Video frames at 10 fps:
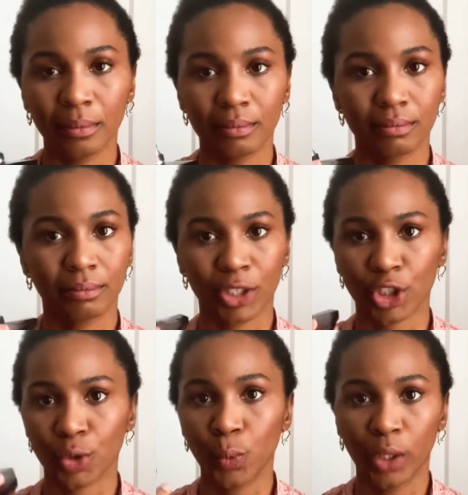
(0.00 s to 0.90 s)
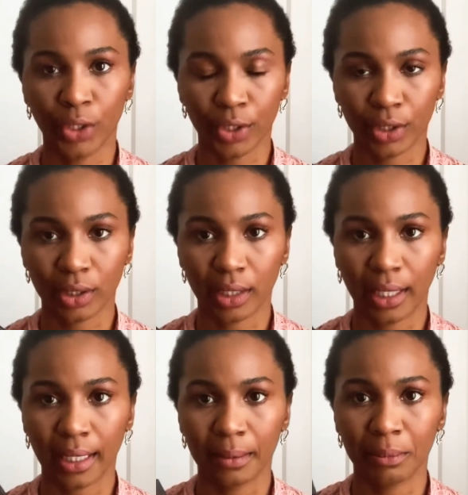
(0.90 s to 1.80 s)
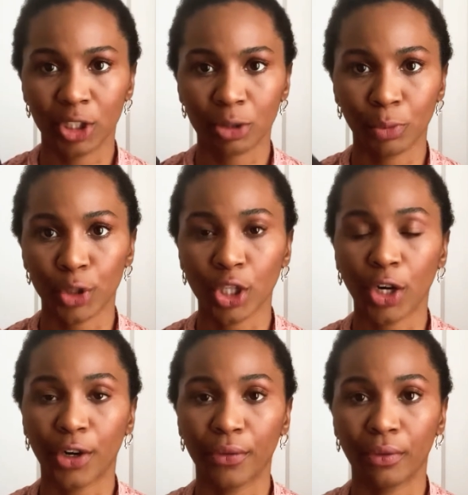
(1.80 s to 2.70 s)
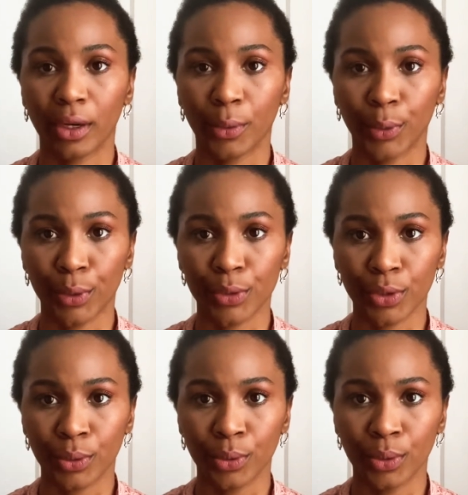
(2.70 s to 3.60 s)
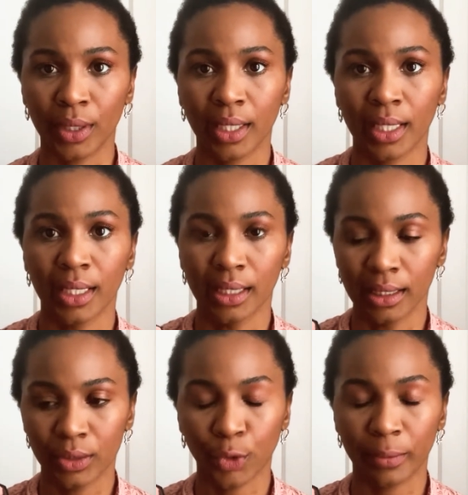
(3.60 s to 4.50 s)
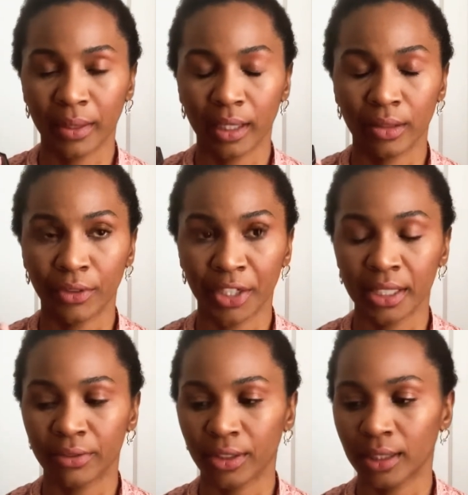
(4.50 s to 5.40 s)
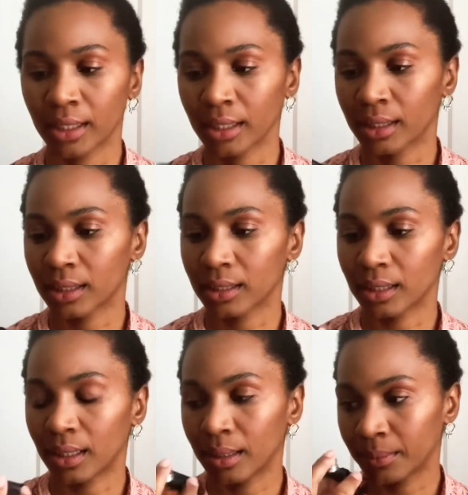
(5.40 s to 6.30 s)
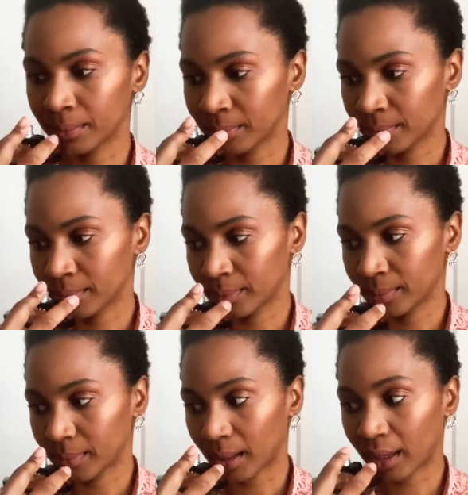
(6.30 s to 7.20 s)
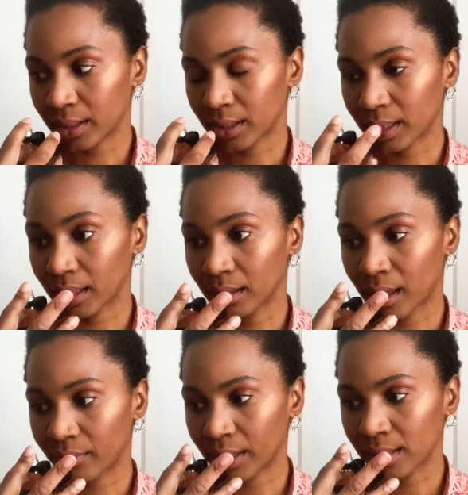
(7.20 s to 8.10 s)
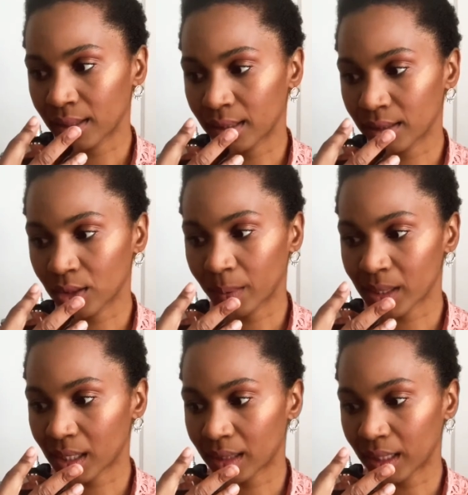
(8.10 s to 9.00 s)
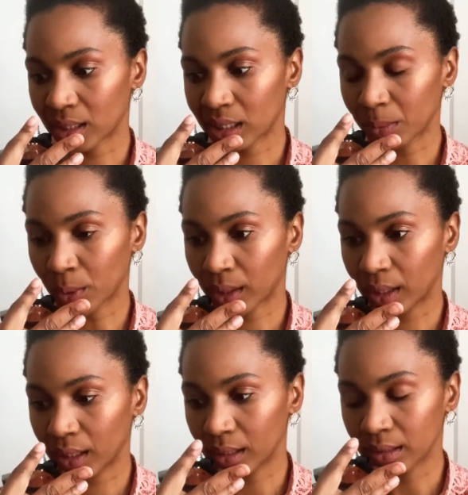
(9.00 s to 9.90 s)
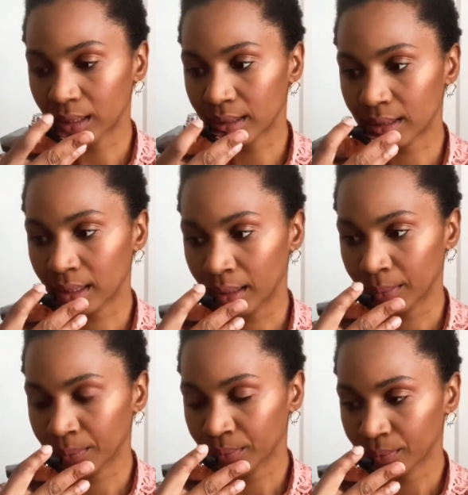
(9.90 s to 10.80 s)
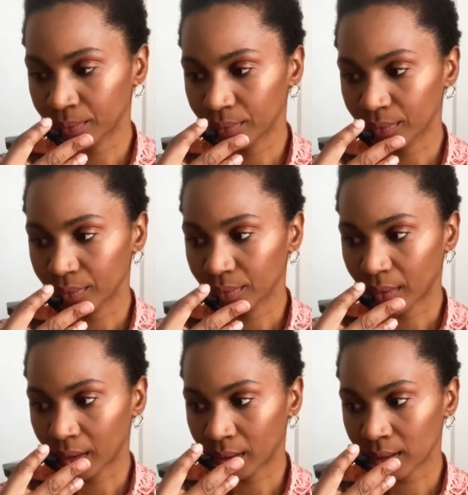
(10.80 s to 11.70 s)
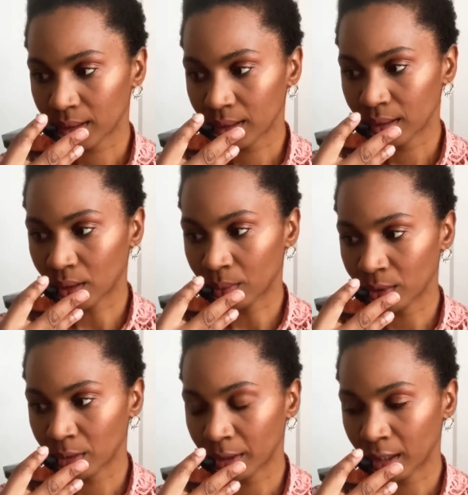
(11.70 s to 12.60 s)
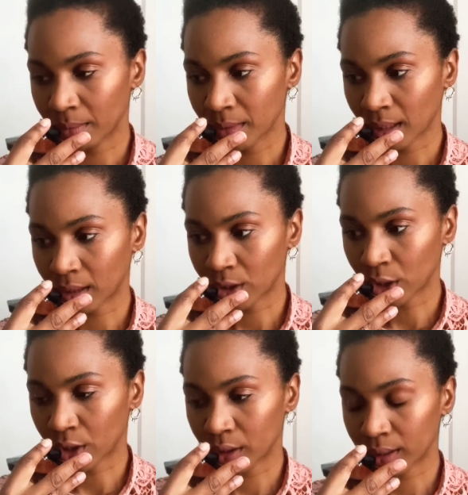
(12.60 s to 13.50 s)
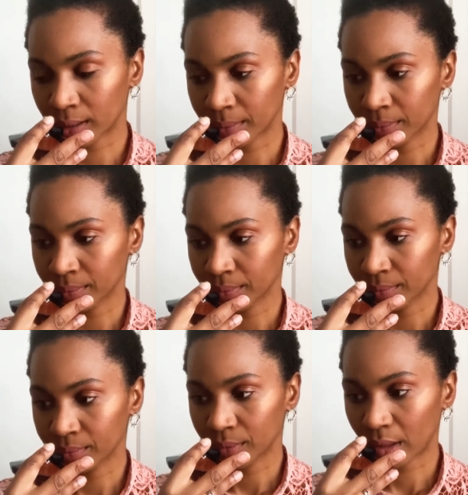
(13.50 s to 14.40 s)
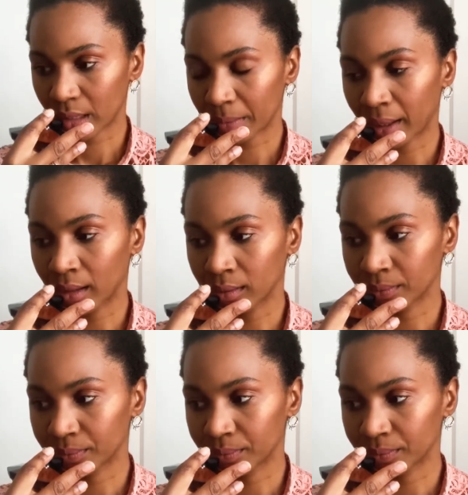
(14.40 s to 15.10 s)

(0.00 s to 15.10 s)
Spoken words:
much sweeter and much more tart than a rose oud. It's formulated very differently. I just get a lot of incense. It's almost like that smoky incensey-ness. It almost becomes like a tart smell.